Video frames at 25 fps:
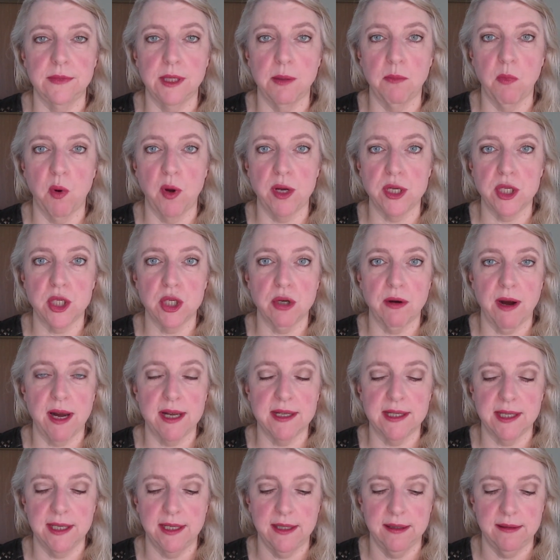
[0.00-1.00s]

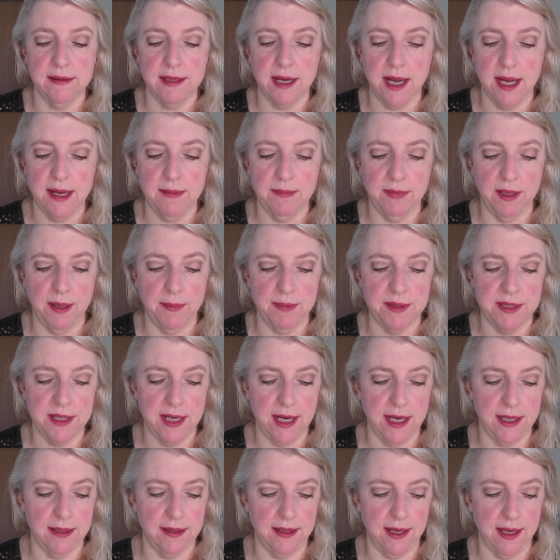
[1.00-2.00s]
moisturizing type
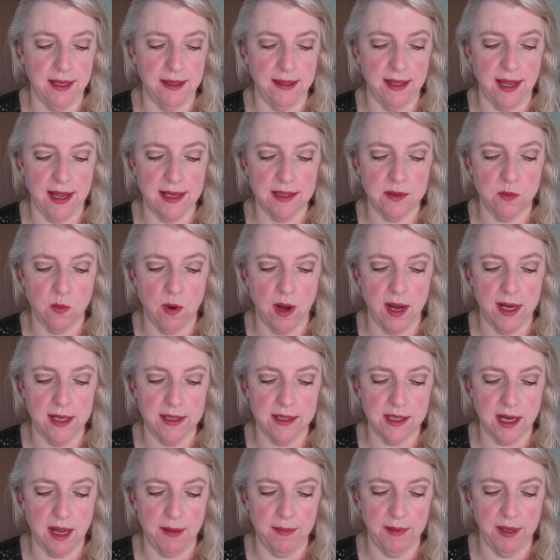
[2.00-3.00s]
lipstick that that's why
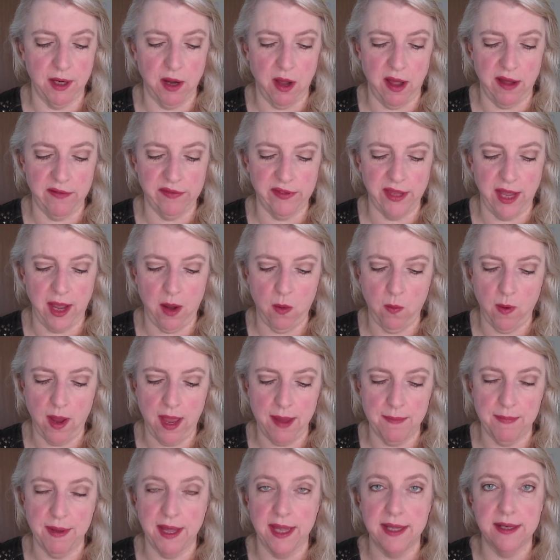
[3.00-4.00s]
it's coming off that
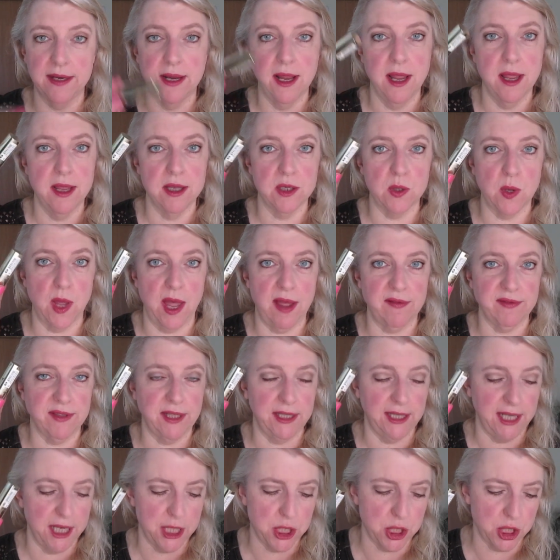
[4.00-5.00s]
way. But So I'll have to
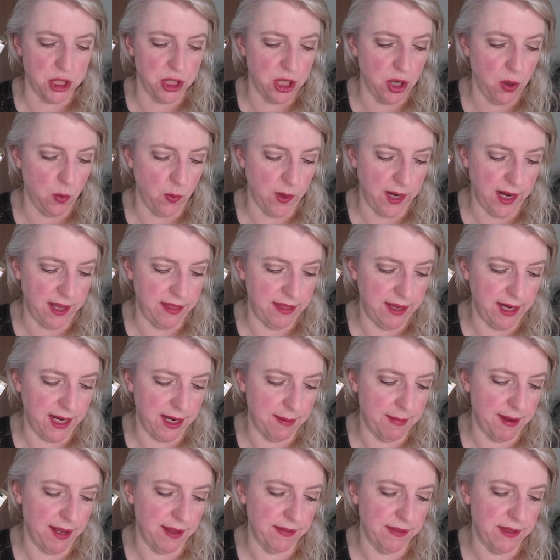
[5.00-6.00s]
let you know what I think
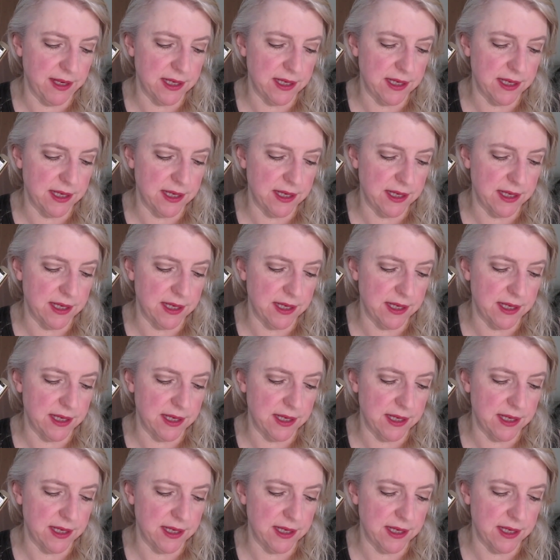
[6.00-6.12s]
about